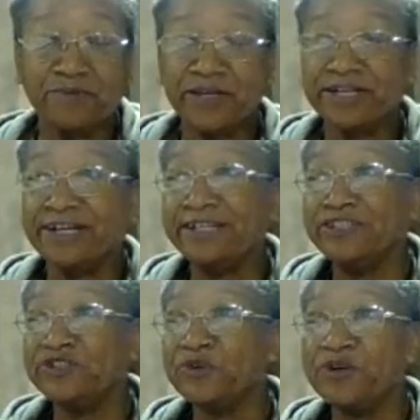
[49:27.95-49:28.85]
We
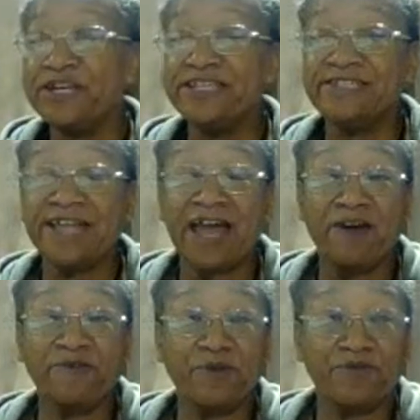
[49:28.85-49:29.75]
cutting trees
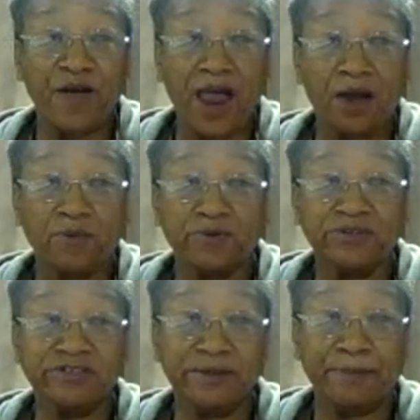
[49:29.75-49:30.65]
down for
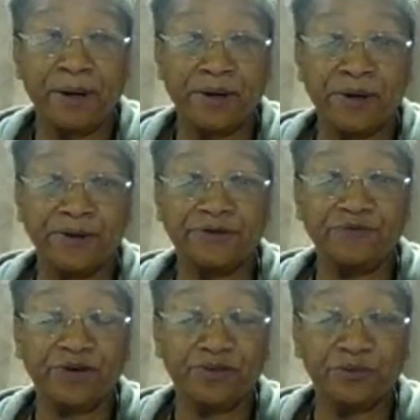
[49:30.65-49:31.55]
firewood to burn
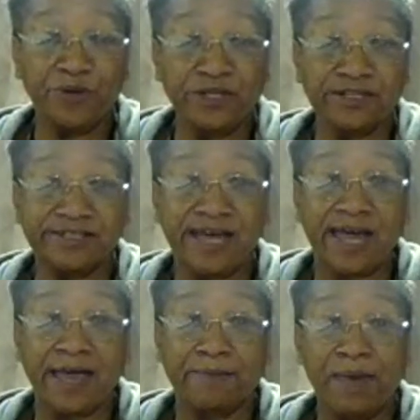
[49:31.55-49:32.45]
for the
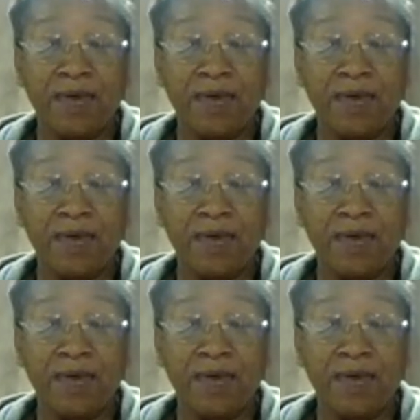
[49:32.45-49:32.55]
wintertime.